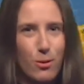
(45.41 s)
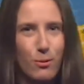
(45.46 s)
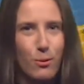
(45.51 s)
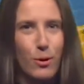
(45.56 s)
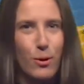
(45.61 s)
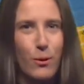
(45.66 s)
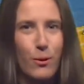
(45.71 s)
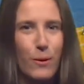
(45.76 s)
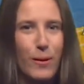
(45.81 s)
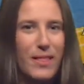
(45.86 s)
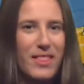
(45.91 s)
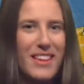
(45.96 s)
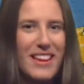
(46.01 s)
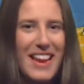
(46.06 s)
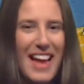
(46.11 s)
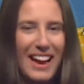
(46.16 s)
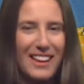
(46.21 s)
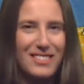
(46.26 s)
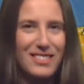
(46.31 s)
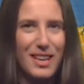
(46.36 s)
through the
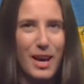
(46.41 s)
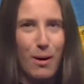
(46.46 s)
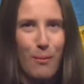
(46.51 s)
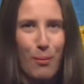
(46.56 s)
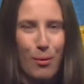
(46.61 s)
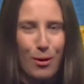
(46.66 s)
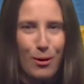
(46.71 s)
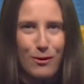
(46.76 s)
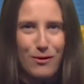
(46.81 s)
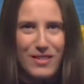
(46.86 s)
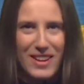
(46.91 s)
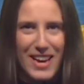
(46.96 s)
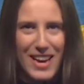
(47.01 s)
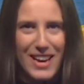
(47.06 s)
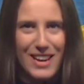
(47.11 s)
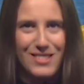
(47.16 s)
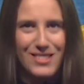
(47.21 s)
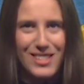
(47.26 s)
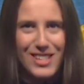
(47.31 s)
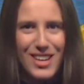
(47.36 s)
next couple of
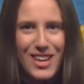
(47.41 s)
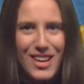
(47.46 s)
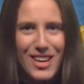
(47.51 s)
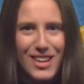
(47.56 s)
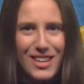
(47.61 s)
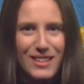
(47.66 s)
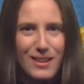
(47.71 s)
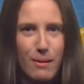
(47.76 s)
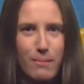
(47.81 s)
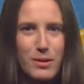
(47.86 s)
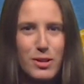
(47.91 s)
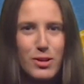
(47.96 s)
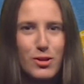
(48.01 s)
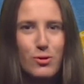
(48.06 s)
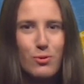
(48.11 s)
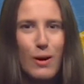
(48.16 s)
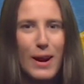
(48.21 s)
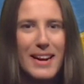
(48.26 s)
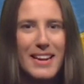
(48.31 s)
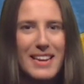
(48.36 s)
days. Temperatures
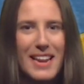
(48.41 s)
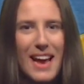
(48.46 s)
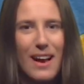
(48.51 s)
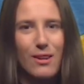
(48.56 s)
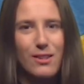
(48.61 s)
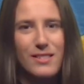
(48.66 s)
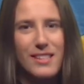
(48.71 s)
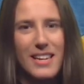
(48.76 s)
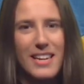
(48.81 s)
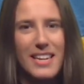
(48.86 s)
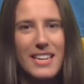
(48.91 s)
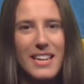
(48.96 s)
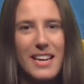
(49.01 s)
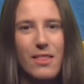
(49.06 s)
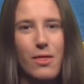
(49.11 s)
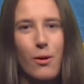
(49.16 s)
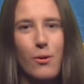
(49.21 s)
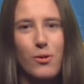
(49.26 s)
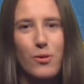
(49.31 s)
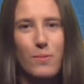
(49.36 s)
right now sitting
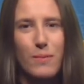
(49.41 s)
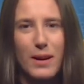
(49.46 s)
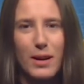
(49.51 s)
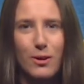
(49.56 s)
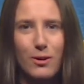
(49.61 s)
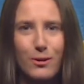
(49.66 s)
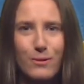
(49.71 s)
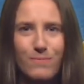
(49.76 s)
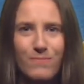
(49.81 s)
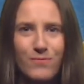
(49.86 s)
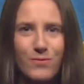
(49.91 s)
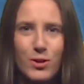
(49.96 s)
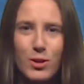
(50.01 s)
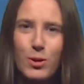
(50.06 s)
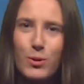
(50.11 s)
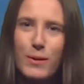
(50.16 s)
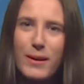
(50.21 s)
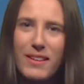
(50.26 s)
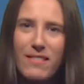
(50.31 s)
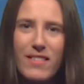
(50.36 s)
in those middle
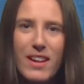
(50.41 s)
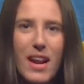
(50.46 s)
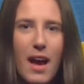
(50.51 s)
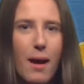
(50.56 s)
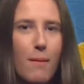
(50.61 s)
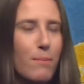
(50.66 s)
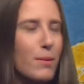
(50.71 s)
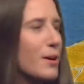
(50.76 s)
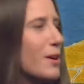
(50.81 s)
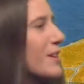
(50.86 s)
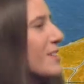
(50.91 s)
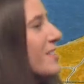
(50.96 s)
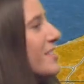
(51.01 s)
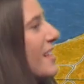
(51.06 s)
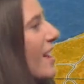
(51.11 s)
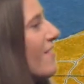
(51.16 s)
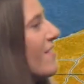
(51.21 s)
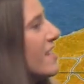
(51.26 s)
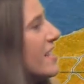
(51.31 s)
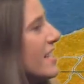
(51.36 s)
to even upper
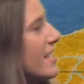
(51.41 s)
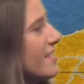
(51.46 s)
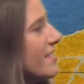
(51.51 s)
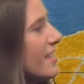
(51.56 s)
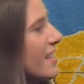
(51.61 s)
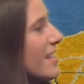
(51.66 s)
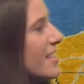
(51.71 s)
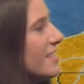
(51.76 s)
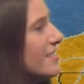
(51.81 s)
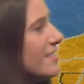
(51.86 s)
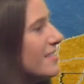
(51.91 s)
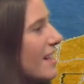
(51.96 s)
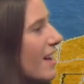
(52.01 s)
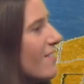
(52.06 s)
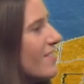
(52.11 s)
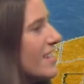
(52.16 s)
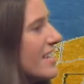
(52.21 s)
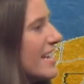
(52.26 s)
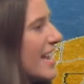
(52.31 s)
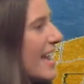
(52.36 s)
70s. It's
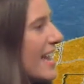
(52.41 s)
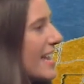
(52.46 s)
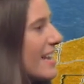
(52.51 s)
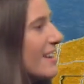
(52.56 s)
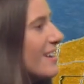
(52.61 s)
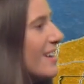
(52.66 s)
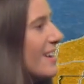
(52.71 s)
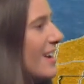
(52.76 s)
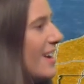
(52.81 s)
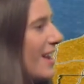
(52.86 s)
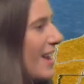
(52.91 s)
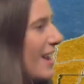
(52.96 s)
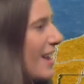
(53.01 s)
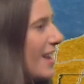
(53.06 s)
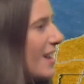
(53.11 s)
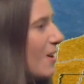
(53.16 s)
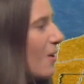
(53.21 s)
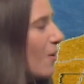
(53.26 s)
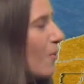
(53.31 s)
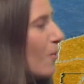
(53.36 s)
78
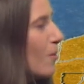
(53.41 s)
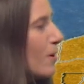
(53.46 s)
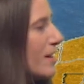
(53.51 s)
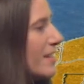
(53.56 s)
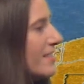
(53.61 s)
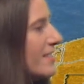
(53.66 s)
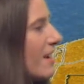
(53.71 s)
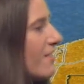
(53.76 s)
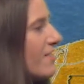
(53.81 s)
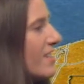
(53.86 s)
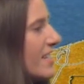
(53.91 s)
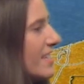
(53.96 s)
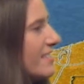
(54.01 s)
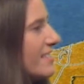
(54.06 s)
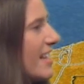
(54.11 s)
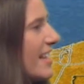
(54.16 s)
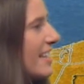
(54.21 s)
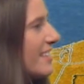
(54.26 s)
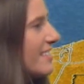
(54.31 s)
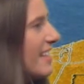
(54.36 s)
in Warren,
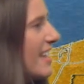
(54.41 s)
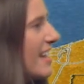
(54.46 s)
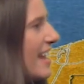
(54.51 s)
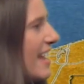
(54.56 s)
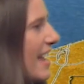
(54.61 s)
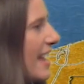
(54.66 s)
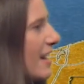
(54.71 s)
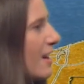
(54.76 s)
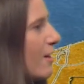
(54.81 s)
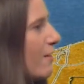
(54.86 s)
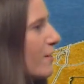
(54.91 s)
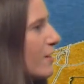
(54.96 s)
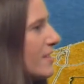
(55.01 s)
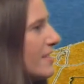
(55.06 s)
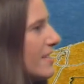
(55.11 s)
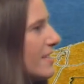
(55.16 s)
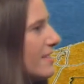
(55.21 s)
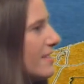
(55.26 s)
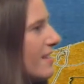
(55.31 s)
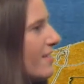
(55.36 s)
76 in
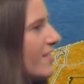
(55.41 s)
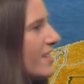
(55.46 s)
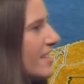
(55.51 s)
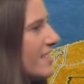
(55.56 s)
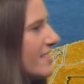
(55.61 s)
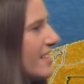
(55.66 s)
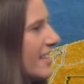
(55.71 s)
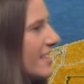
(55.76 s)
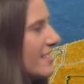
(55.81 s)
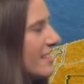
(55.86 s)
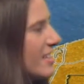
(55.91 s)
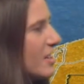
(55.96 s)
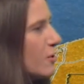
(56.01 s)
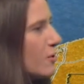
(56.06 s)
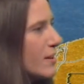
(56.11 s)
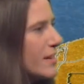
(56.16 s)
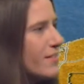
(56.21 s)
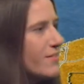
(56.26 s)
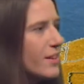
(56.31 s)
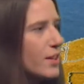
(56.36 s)
Hanoverton, 76 in
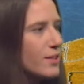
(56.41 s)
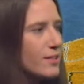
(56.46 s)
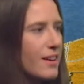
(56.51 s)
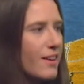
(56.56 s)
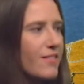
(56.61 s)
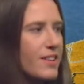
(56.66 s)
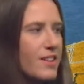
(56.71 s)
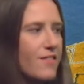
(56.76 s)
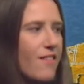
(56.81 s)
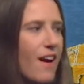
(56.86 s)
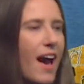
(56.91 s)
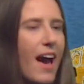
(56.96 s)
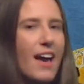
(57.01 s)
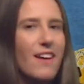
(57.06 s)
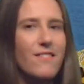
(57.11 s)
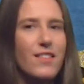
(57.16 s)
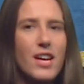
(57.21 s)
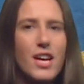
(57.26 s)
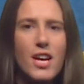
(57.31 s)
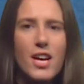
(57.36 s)
Greenville,
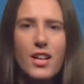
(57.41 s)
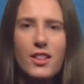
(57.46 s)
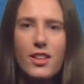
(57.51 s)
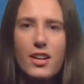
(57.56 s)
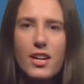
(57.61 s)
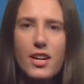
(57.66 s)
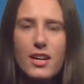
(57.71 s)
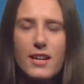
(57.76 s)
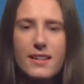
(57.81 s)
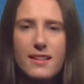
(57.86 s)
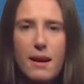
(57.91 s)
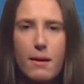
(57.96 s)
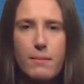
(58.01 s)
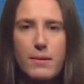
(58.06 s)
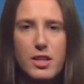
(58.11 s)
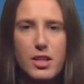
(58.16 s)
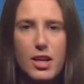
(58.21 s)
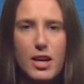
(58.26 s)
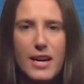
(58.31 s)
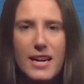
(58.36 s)
75 the current
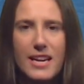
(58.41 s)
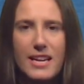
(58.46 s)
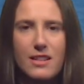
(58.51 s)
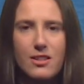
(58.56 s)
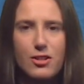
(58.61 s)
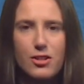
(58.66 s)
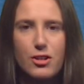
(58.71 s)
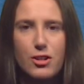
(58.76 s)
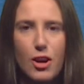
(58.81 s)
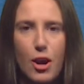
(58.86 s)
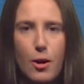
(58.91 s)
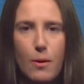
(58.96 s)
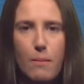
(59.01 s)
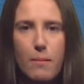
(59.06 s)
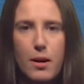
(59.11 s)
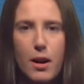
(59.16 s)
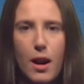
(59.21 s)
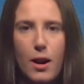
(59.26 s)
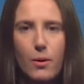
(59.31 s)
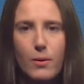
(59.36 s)
temperature in
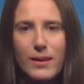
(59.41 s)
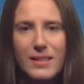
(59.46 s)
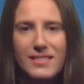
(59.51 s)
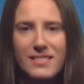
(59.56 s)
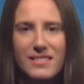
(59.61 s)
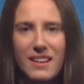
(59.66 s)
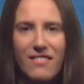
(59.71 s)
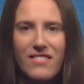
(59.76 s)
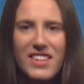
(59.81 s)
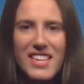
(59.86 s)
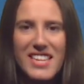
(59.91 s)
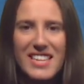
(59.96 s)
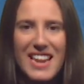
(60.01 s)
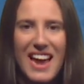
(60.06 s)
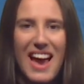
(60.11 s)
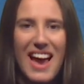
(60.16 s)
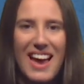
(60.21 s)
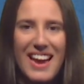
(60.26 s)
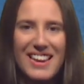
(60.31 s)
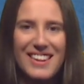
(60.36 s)
Stoneboro,
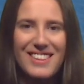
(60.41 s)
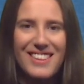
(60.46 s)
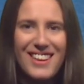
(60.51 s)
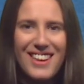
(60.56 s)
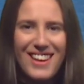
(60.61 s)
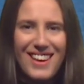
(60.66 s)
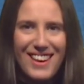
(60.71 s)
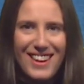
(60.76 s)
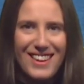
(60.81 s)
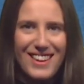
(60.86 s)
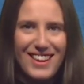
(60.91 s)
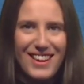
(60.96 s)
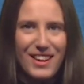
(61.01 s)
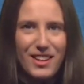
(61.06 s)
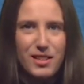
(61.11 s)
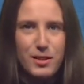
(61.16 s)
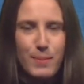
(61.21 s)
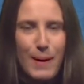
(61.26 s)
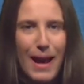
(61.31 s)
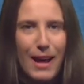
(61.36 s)
79 in
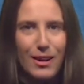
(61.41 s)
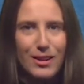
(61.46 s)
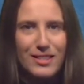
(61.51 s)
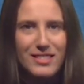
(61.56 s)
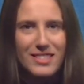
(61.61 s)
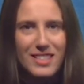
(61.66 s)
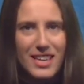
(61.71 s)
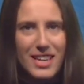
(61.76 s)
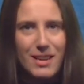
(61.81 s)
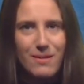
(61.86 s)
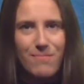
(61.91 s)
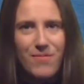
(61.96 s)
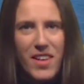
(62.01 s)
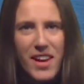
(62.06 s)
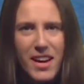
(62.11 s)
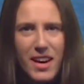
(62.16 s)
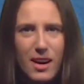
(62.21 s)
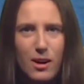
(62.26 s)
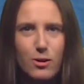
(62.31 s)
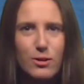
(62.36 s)
East Palestine.
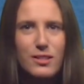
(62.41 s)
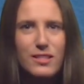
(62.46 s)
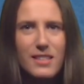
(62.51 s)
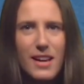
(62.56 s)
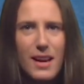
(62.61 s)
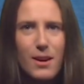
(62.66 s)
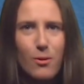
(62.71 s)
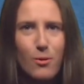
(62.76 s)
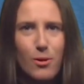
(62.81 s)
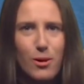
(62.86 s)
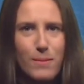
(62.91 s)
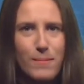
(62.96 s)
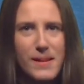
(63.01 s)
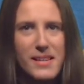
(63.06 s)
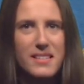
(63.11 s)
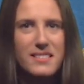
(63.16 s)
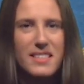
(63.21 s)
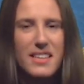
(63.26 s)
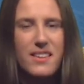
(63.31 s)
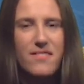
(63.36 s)
It'll stay warm
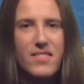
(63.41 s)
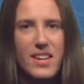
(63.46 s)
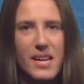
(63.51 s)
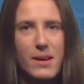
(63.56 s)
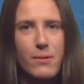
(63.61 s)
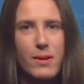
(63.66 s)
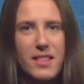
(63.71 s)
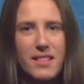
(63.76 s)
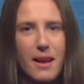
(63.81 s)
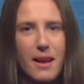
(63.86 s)
this evening with